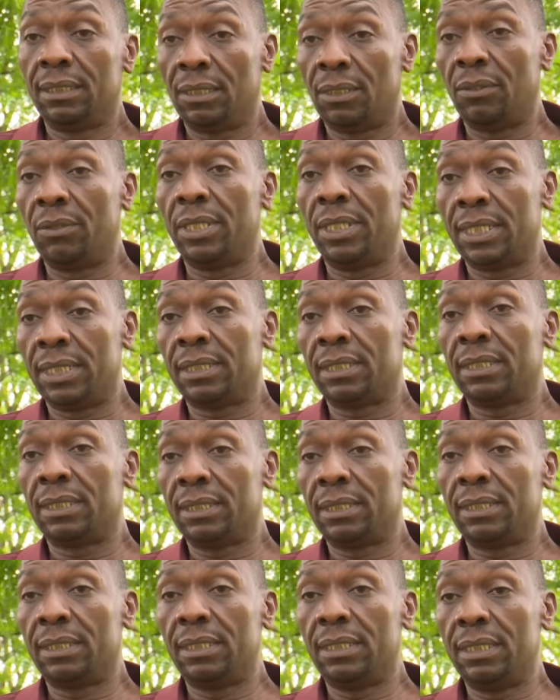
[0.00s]
Oh yes,
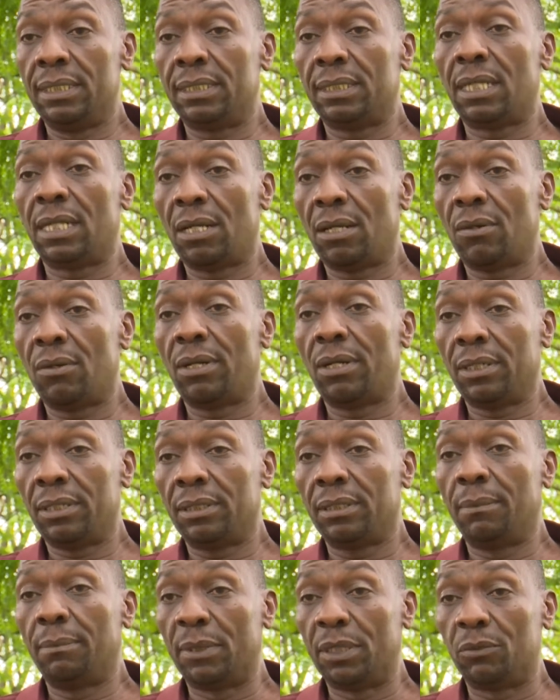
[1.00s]
he's now a
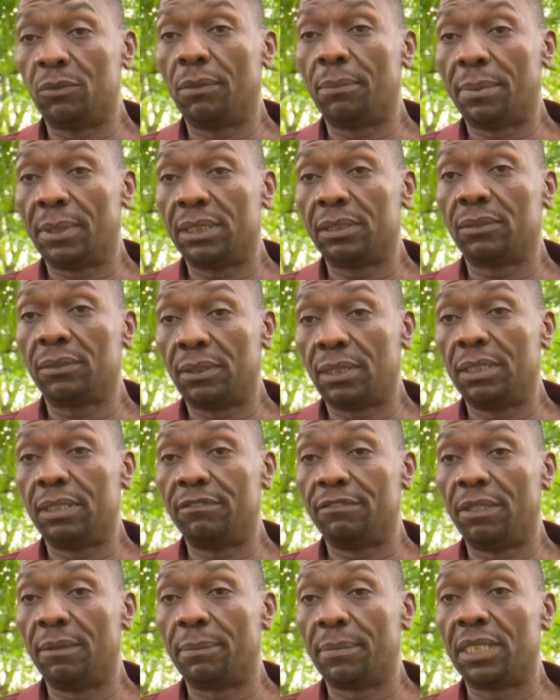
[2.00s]
mature person, a
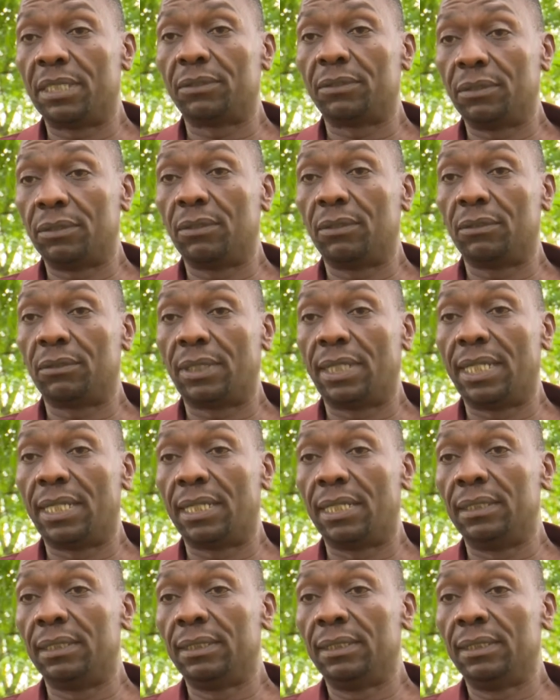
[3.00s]
different person altogether.